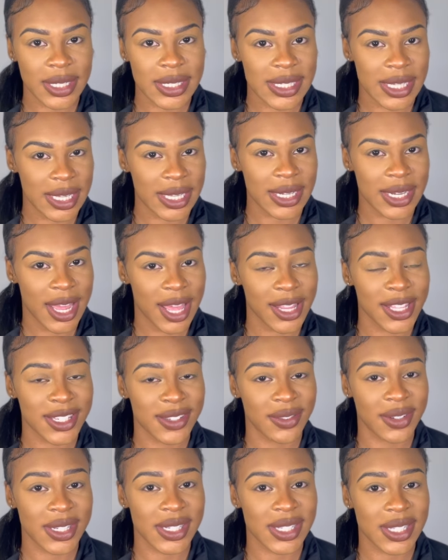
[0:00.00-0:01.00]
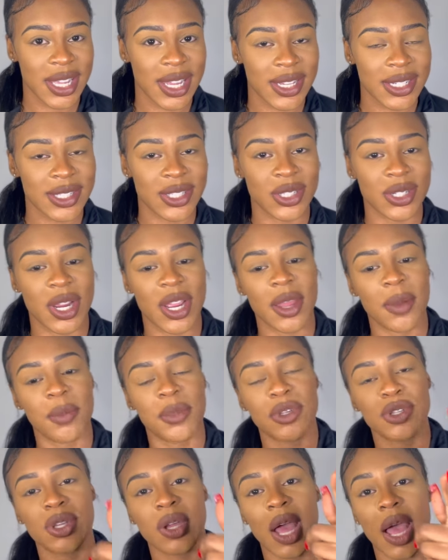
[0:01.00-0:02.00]
$10 for this lash tray,
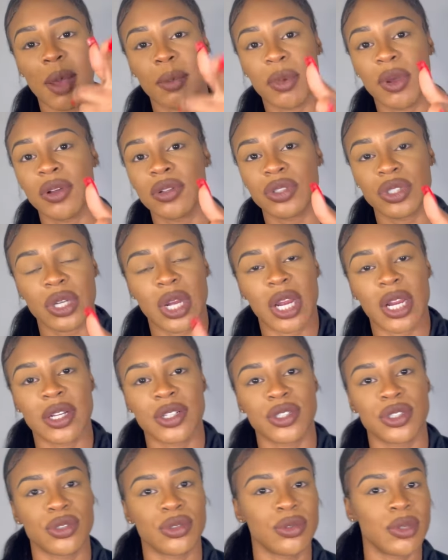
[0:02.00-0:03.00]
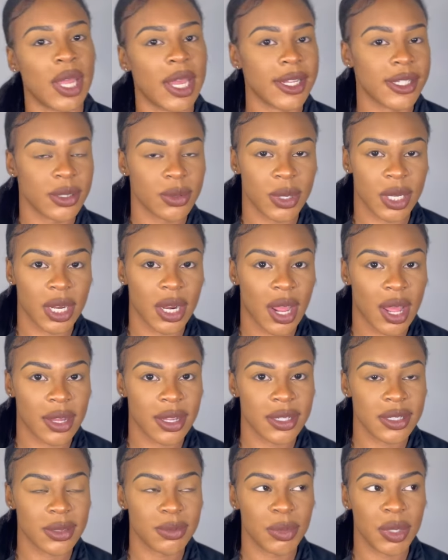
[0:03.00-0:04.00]
but I'm gonna charge you like
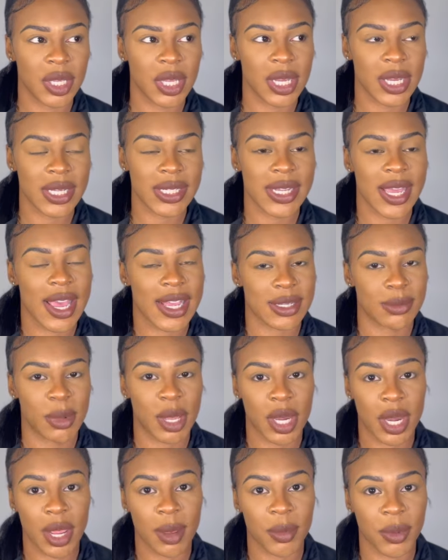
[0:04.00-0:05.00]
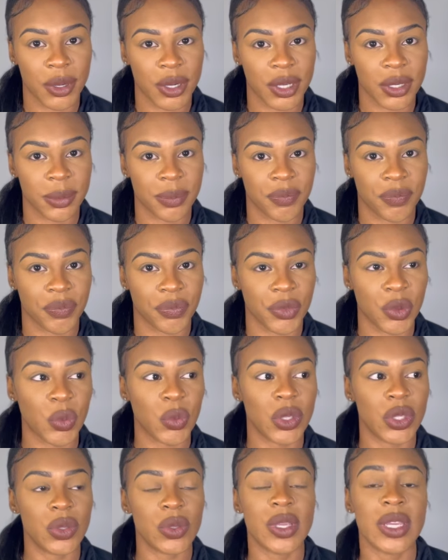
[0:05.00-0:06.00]
$20 because it has my name on it.
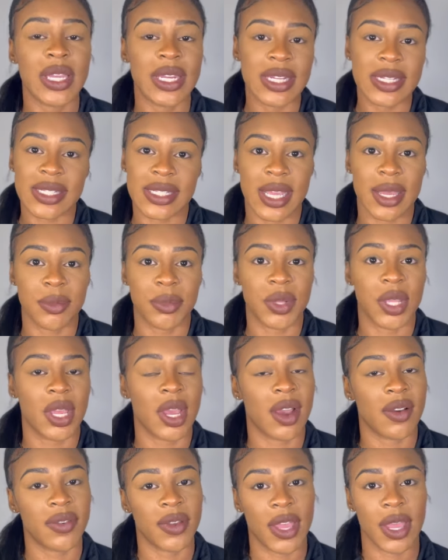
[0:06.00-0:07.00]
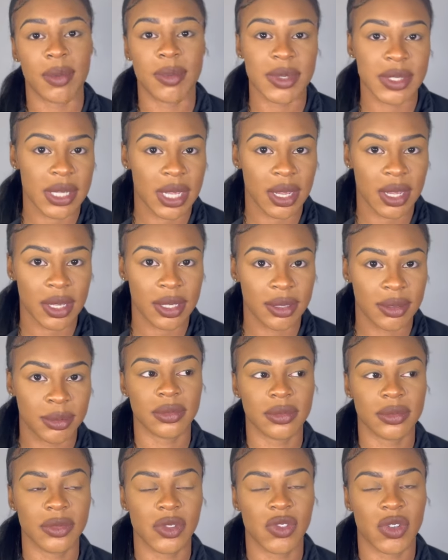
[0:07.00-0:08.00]
When you can get the same thing off of Amazon
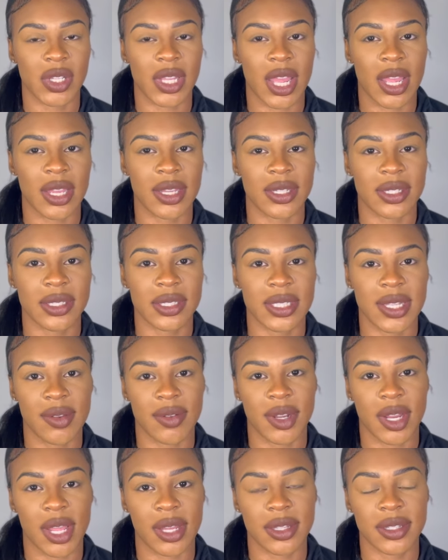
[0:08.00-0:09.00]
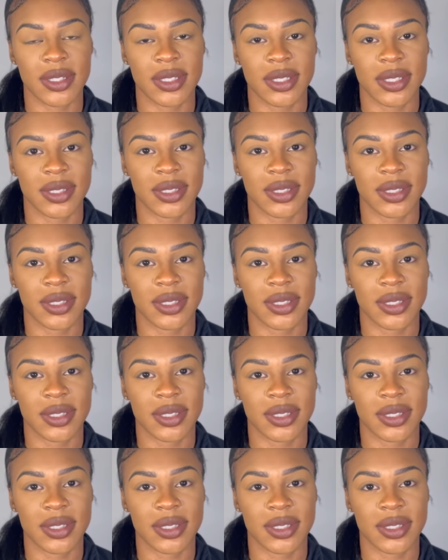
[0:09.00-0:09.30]
for like $7.